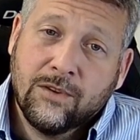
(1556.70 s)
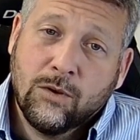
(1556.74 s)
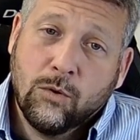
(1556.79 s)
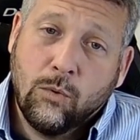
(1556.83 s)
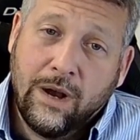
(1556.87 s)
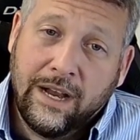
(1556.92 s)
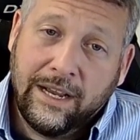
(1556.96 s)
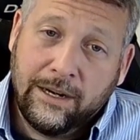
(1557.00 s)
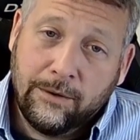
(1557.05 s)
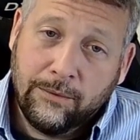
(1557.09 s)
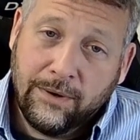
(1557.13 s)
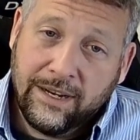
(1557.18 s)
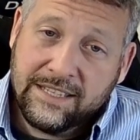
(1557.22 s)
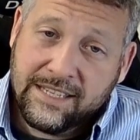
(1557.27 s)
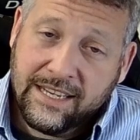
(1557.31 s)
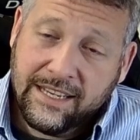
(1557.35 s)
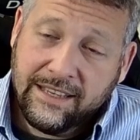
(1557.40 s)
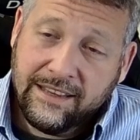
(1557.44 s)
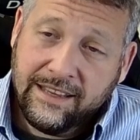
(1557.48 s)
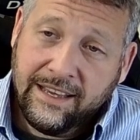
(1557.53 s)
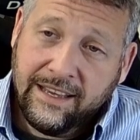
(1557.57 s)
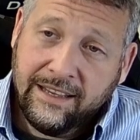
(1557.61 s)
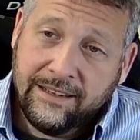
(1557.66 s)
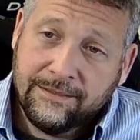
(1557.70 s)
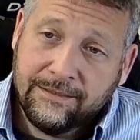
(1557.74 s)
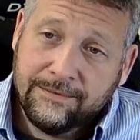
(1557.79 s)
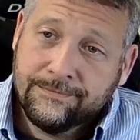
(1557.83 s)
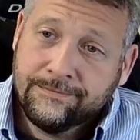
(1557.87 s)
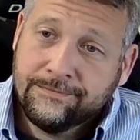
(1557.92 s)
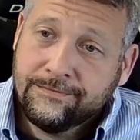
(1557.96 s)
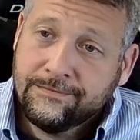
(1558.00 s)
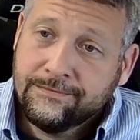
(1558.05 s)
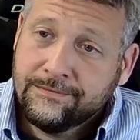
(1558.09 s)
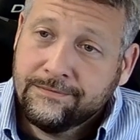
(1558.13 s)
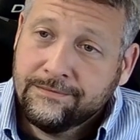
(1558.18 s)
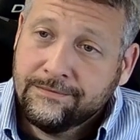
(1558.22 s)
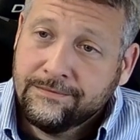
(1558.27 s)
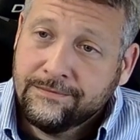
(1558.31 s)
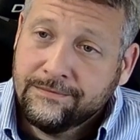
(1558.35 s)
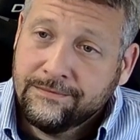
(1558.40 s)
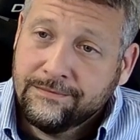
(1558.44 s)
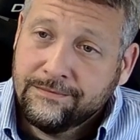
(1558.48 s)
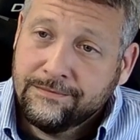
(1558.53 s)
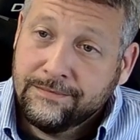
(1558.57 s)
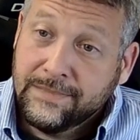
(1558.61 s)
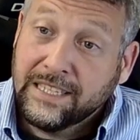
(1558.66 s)
Why do I say that?
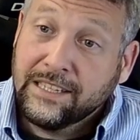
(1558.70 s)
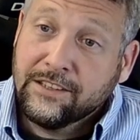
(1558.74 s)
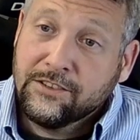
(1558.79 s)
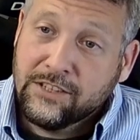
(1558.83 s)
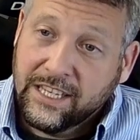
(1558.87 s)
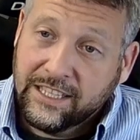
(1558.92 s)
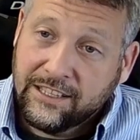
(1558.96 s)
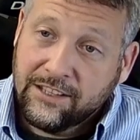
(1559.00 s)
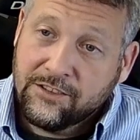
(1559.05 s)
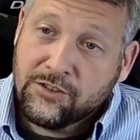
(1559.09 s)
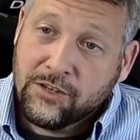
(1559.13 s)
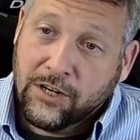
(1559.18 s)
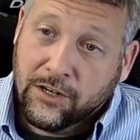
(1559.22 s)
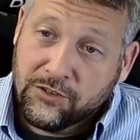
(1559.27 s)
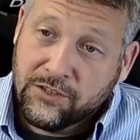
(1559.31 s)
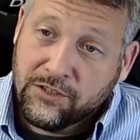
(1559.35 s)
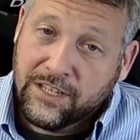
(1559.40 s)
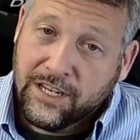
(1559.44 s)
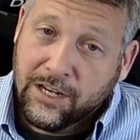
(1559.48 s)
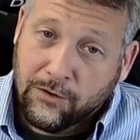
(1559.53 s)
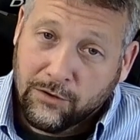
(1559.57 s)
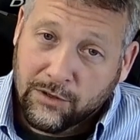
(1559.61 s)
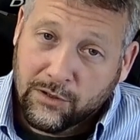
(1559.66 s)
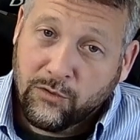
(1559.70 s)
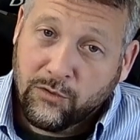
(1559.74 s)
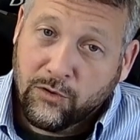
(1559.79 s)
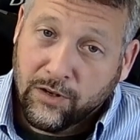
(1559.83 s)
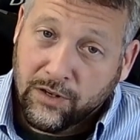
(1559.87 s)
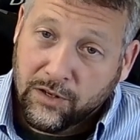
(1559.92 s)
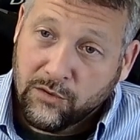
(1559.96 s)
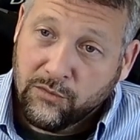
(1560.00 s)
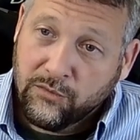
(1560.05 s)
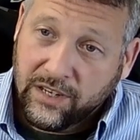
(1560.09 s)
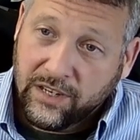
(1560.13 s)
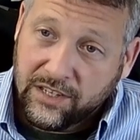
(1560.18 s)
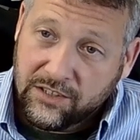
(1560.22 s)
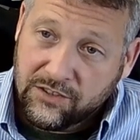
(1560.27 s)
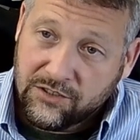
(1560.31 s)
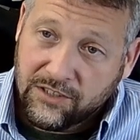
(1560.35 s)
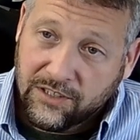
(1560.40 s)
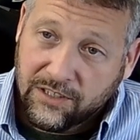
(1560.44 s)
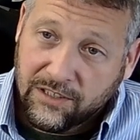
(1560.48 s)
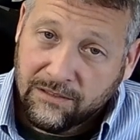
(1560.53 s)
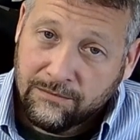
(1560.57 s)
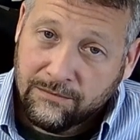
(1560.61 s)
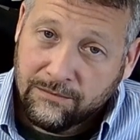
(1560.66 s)
Because you get to charge the owner for a new
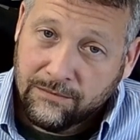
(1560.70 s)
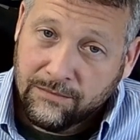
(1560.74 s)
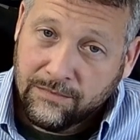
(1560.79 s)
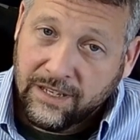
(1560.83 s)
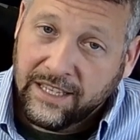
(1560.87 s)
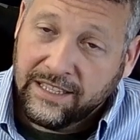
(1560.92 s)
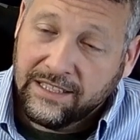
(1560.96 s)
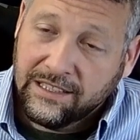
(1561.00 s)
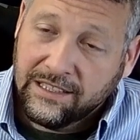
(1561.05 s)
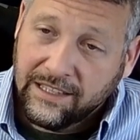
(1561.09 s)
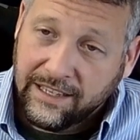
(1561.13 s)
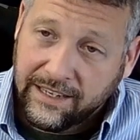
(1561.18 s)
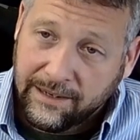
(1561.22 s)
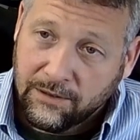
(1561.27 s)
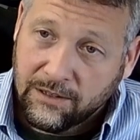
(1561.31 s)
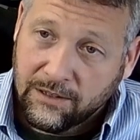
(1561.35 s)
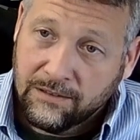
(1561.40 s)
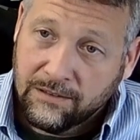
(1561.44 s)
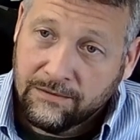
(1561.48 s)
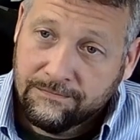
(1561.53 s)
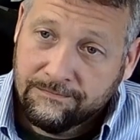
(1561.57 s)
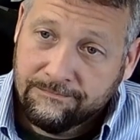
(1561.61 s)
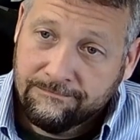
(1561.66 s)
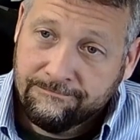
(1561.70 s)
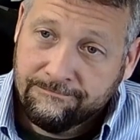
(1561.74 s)
fixture and the labor.